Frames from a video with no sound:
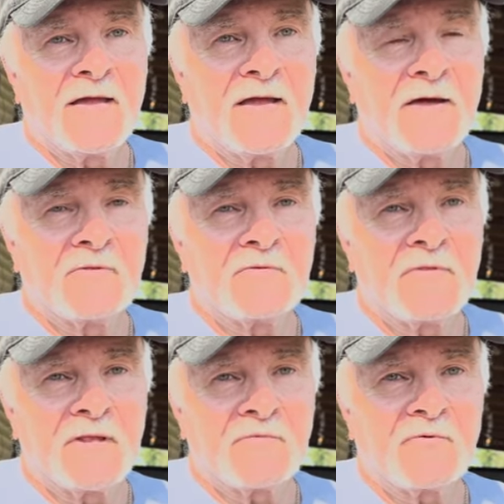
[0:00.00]
other
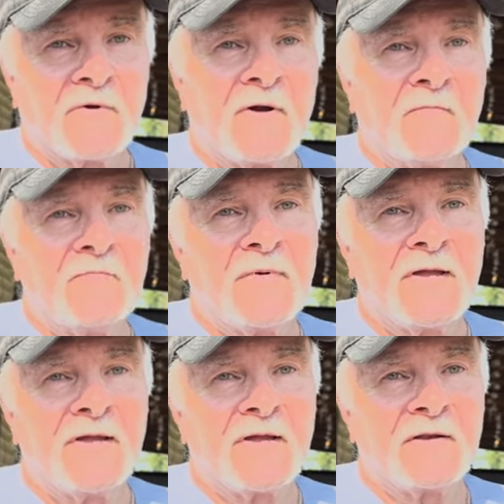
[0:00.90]
than Trump
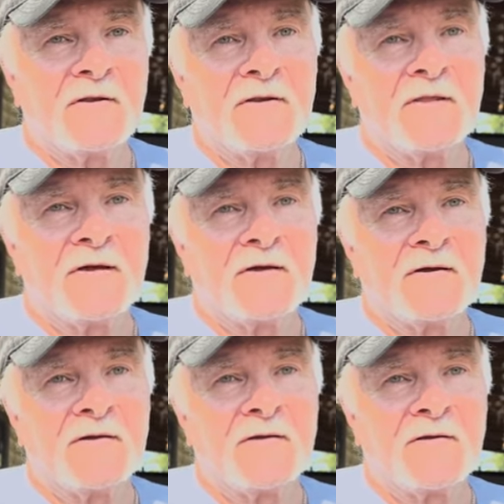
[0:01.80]
and,
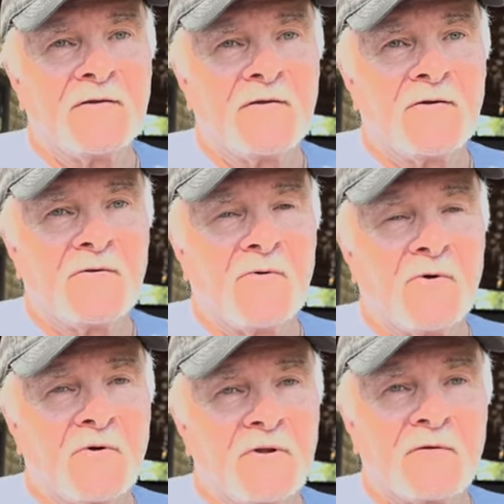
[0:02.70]
uh,
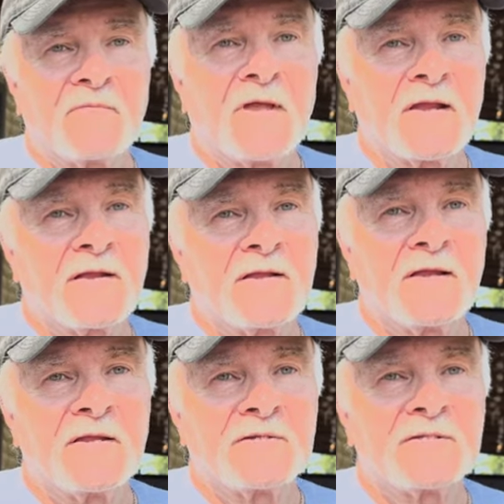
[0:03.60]
or if they can
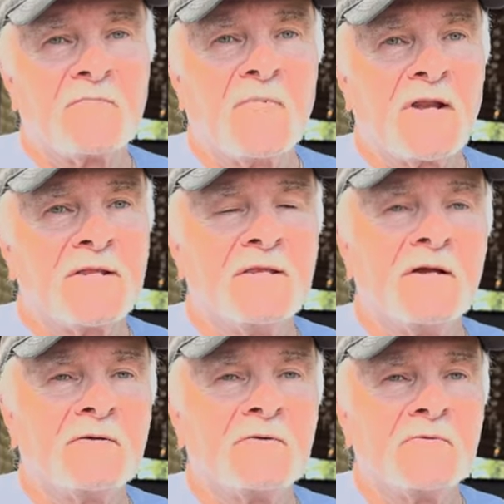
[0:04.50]
get somebody
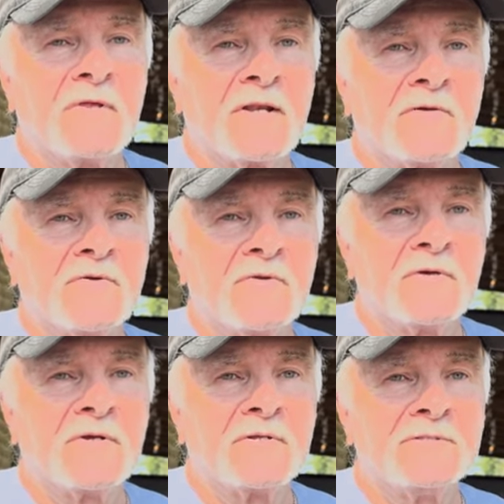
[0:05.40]
younger that'll do a
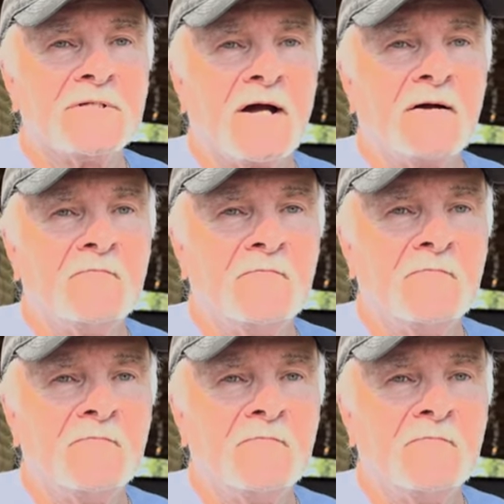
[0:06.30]
good job.